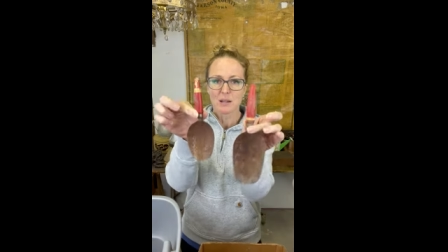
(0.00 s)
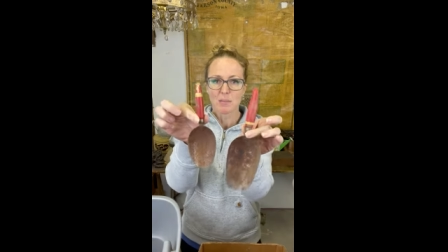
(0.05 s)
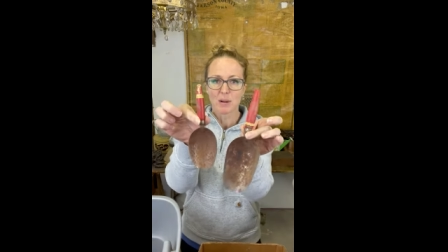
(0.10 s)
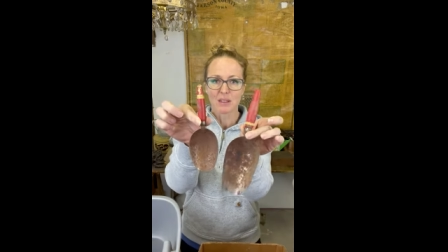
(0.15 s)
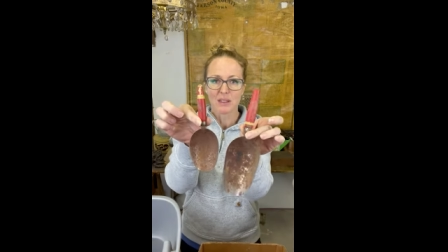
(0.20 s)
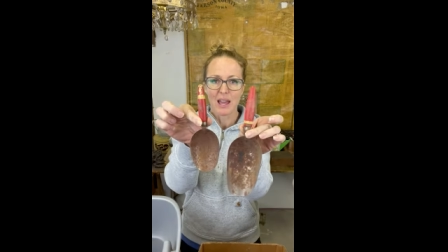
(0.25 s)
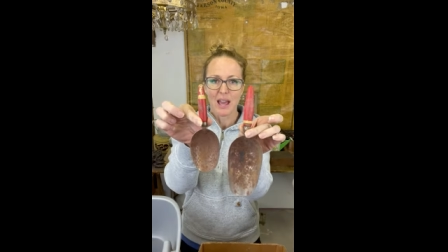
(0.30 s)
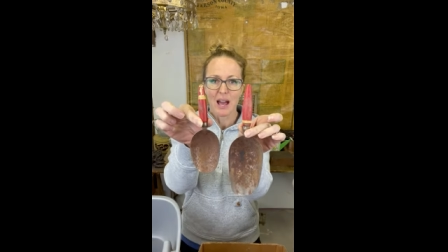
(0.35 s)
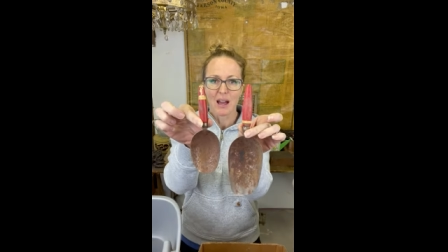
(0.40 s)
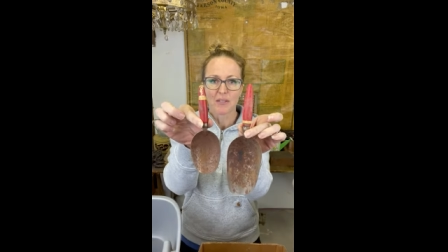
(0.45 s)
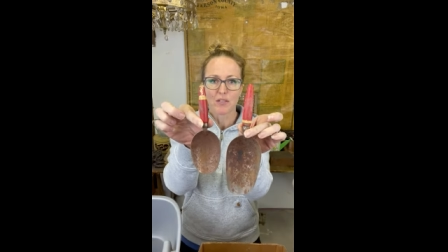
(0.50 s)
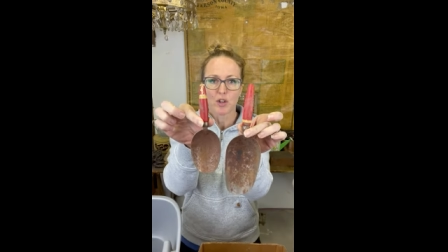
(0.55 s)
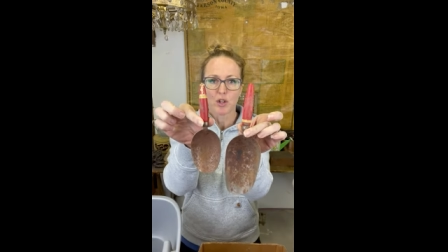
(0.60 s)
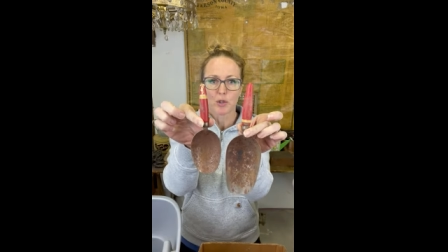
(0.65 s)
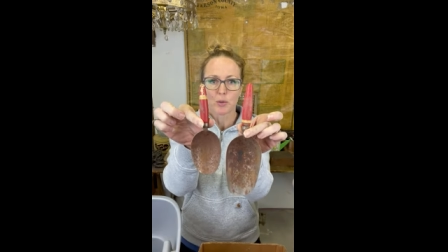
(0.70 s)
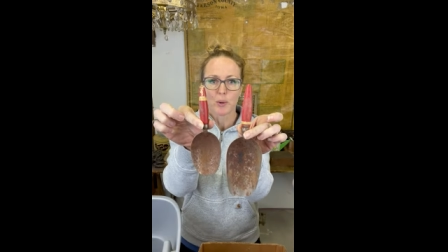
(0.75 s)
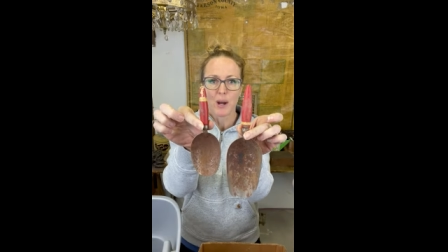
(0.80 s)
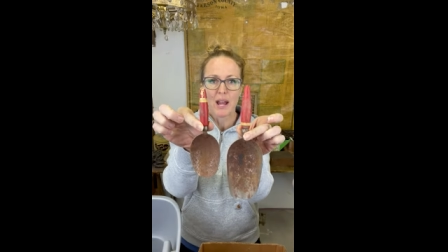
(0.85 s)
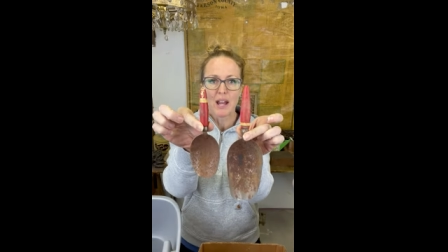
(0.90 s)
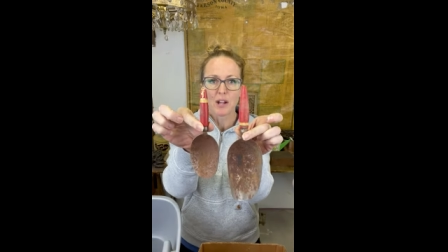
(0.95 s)
but they have
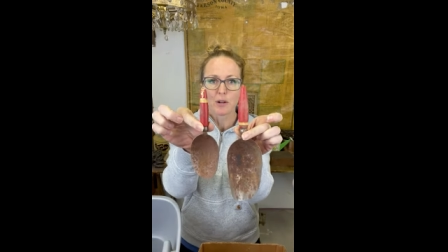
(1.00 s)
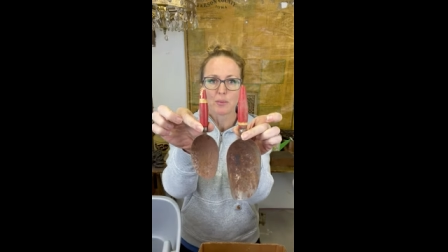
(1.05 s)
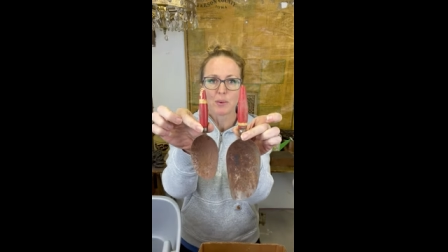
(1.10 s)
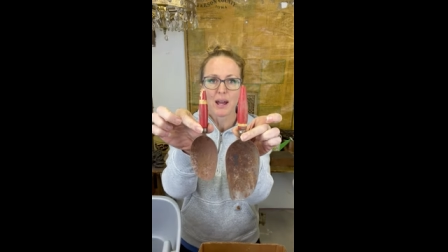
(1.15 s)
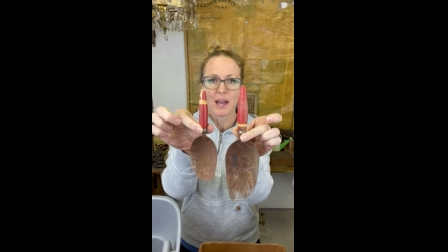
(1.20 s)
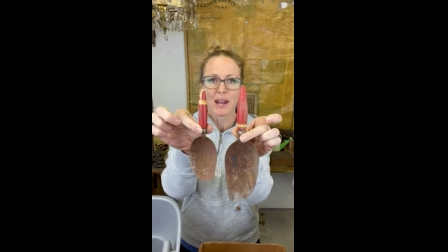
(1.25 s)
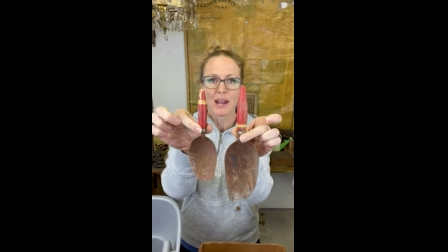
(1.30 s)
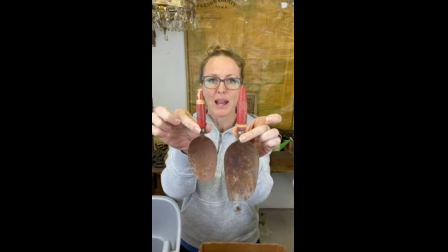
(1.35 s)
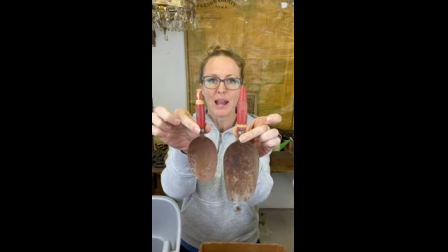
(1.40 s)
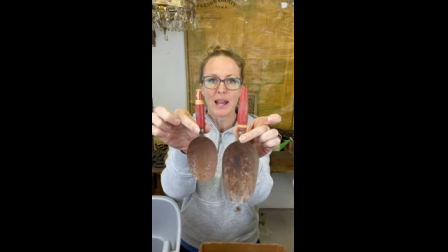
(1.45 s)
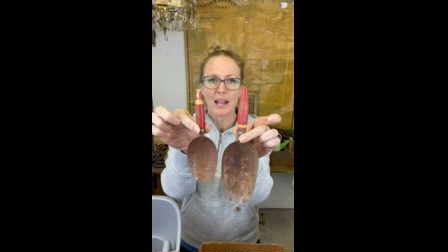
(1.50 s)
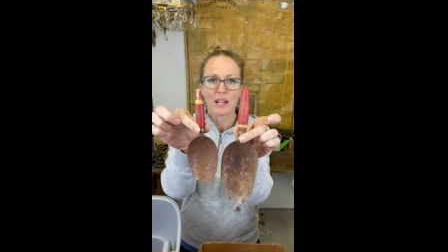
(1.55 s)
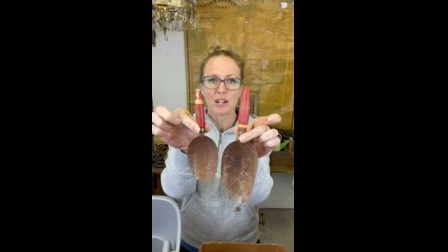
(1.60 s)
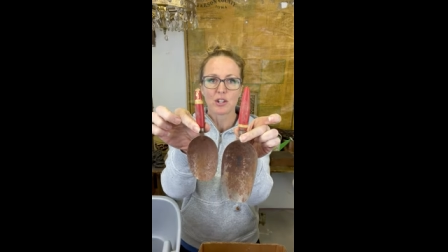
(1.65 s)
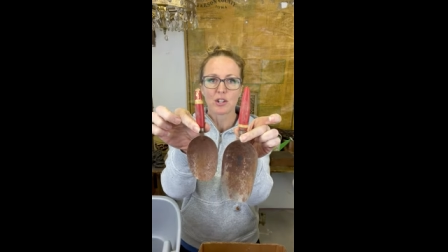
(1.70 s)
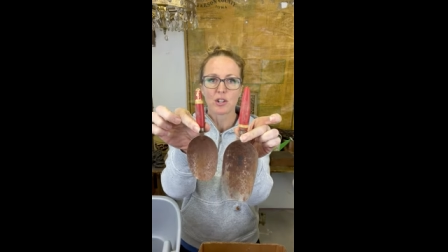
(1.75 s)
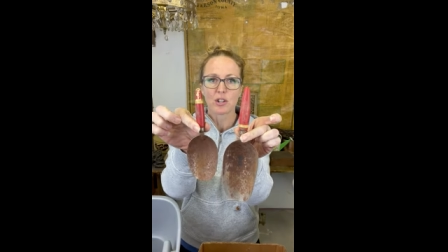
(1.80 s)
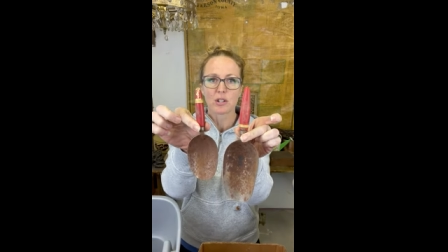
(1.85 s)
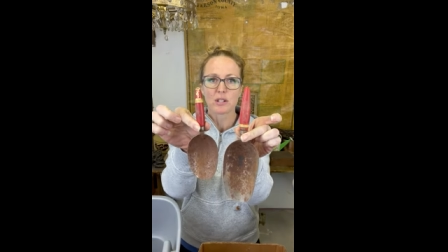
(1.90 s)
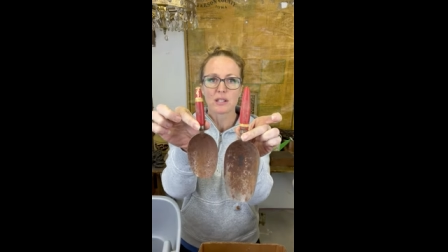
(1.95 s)
great red
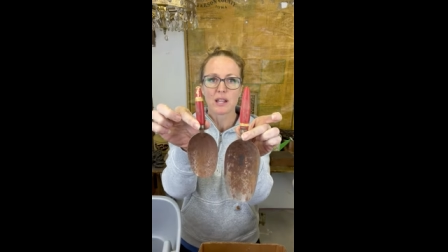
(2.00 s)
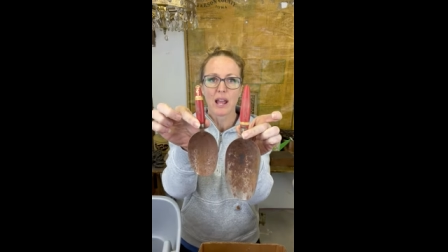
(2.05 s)
handles,